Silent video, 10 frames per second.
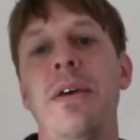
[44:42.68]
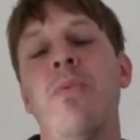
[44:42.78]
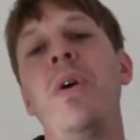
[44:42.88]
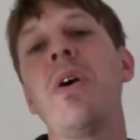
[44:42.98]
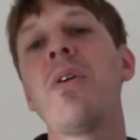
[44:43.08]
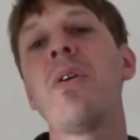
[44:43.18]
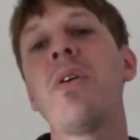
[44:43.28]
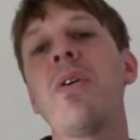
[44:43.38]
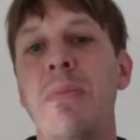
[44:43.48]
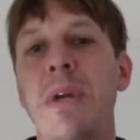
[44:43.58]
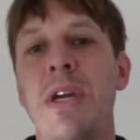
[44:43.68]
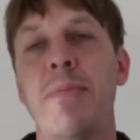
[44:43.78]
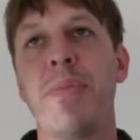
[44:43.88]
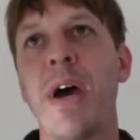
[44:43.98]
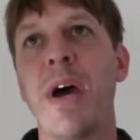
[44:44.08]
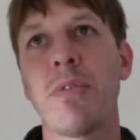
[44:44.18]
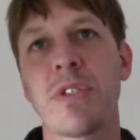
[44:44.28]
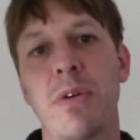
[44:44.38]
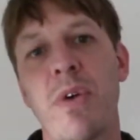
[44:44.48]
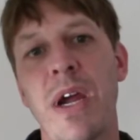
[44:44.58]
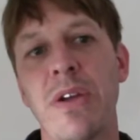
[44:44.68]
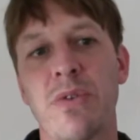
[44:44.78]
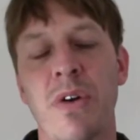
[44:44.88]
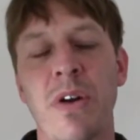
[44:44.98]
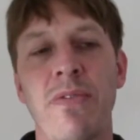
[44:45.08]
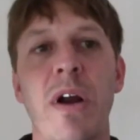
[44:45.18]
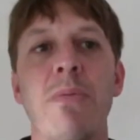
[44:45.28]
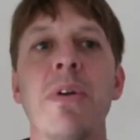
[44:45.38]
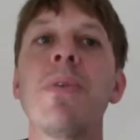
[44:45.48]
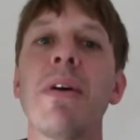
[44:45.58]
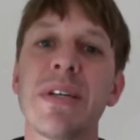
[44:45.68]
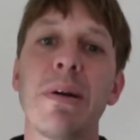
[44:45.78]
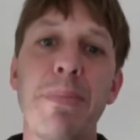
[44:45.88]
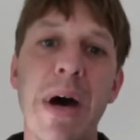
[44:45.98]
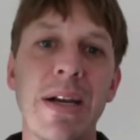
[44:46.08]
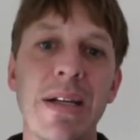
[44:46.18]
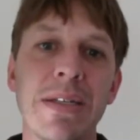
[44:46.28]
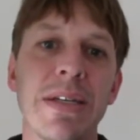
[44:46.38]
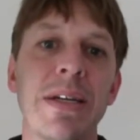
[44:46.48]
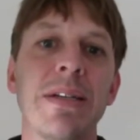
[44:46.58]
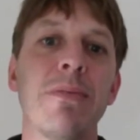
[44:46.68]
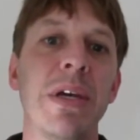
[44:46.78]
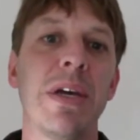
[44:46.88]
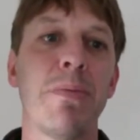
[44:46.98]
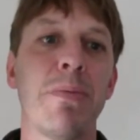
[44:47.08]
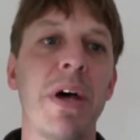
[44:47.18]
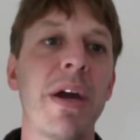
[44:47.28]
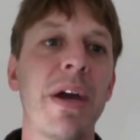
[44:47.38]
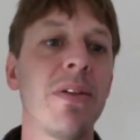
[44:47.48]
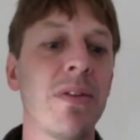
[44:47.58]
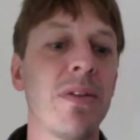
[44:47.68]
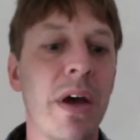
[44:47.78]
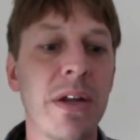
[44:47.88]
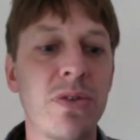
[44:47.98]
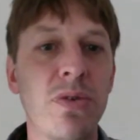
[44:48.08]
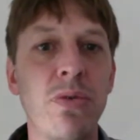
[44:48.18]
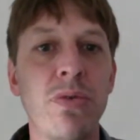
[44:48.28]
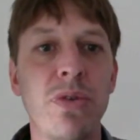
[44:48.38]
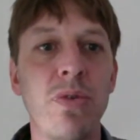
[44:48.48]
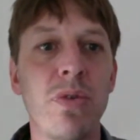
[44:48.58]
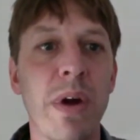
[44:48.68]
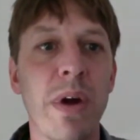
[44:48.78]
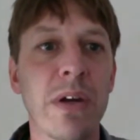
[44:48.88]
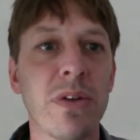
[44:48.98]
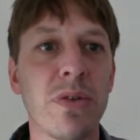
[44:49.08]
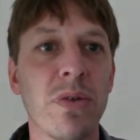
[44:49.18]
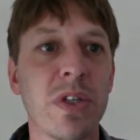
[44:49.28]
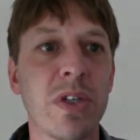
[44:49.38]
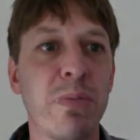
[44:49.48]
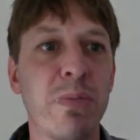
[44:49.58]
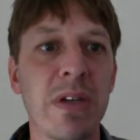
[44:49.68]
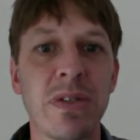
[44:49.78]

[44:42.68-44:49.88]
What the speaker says: We know that we need to be compliant with some regulatory environment, and we have to set up policy to be compliant to the regulatory space.